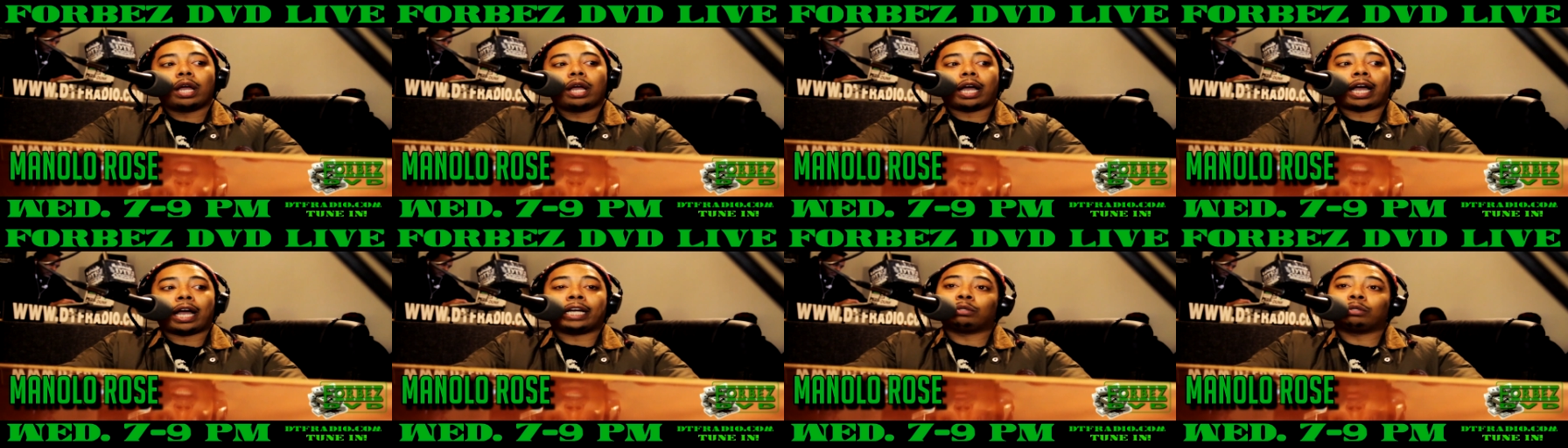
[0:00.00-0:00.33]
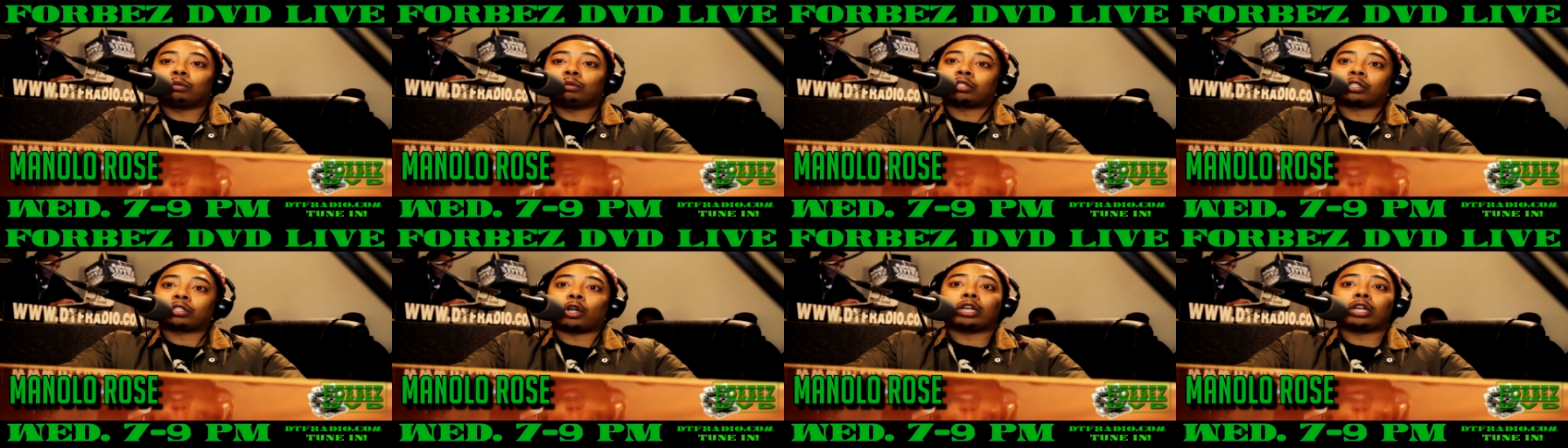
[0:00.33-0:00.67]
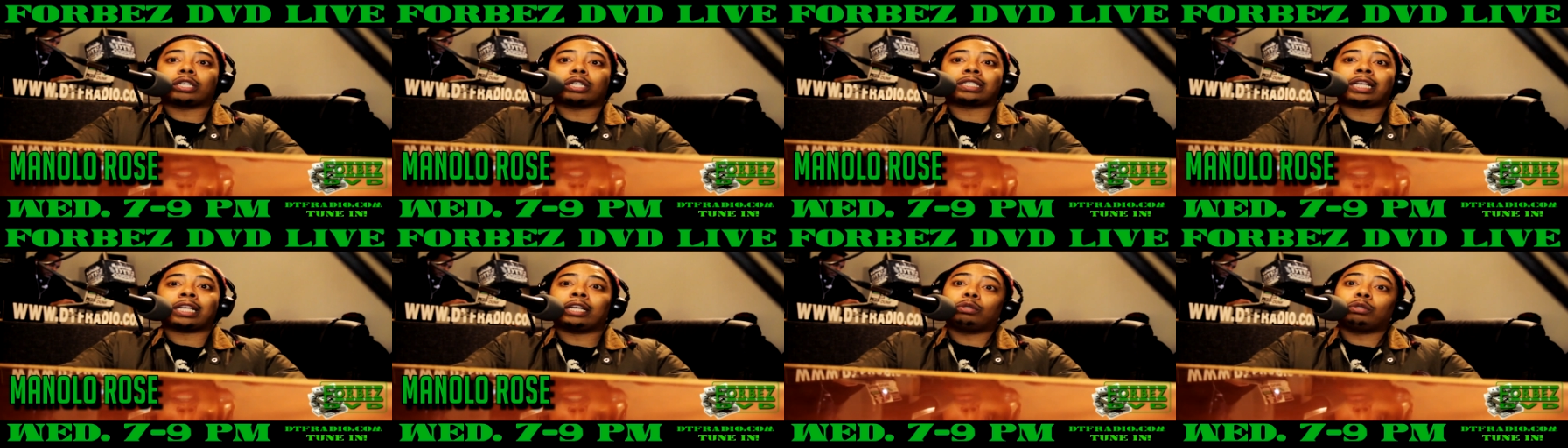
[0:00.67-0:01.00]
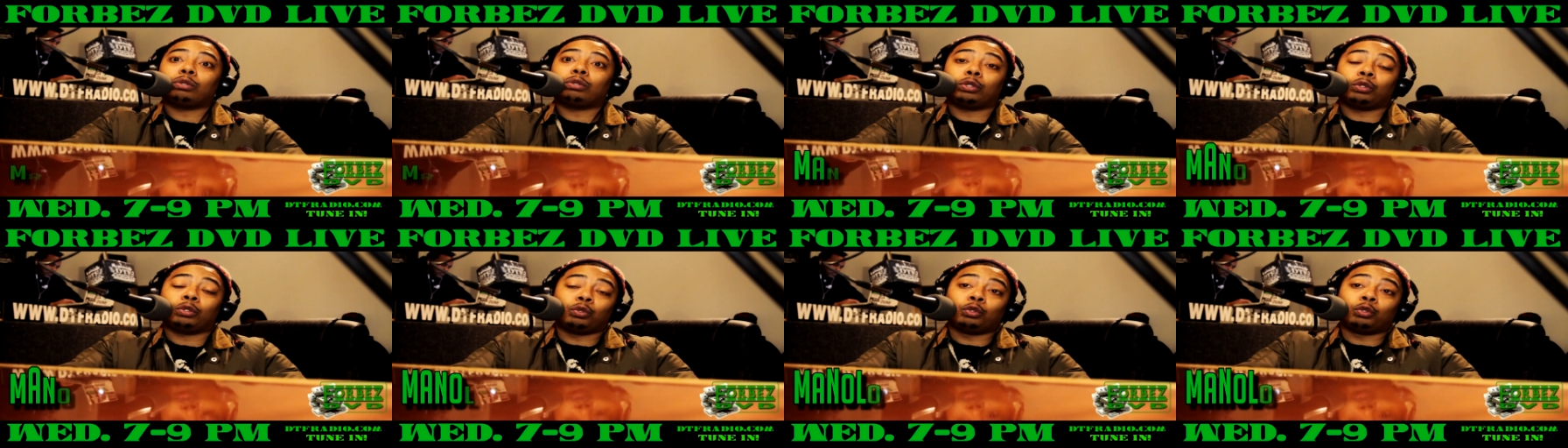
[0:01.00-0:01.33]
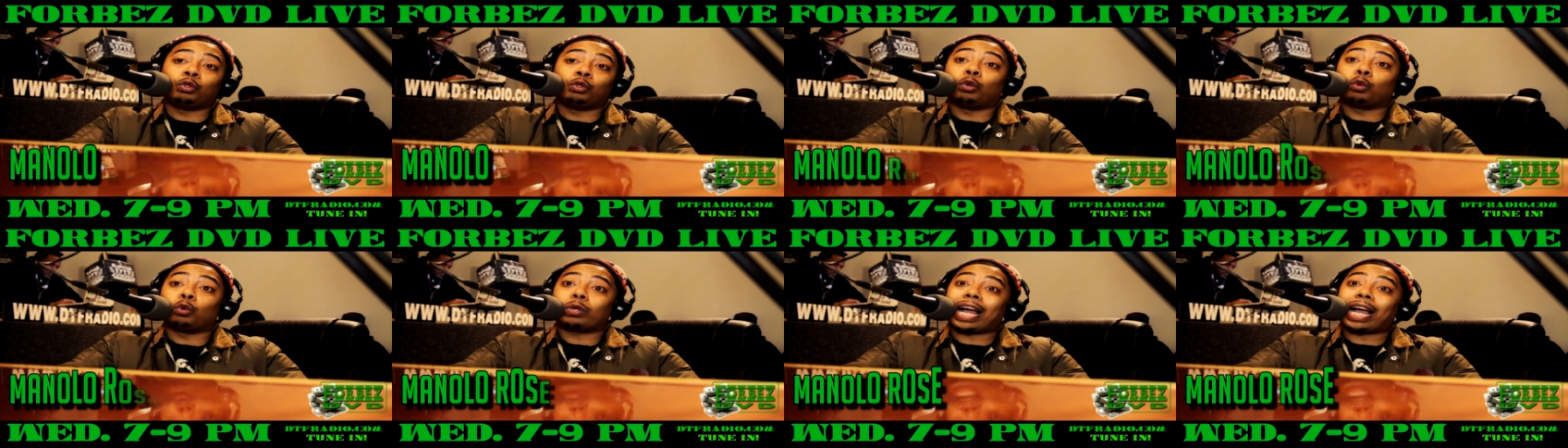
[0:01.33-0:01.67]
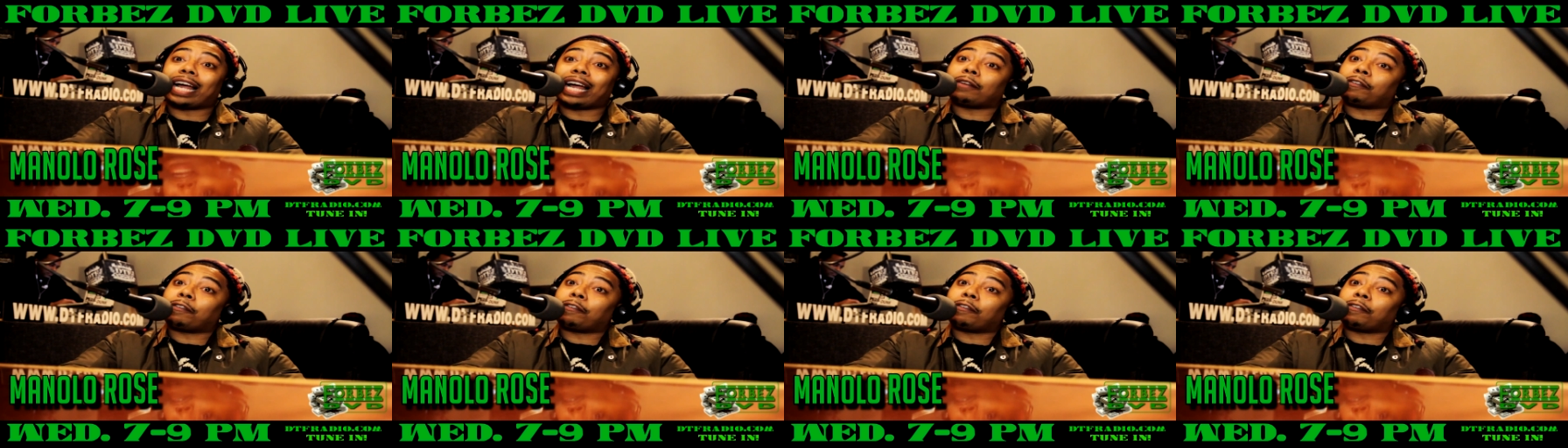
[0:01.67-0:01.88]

how you start is how you you, you don't gotta